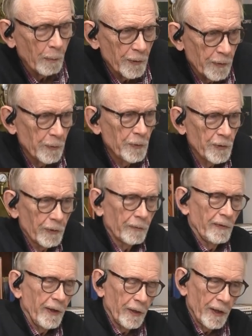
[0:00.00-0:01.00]
producer
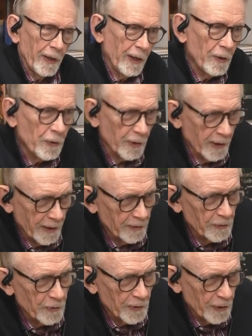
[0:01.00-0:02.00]
variation on
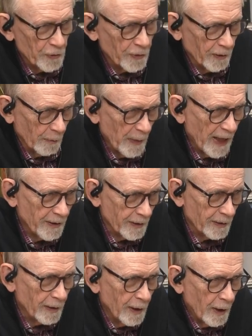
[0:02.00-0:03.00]
the traditional
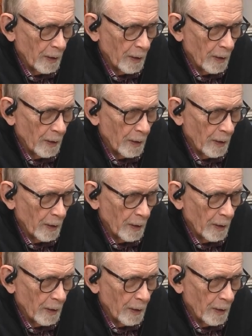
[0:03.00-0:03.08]
method.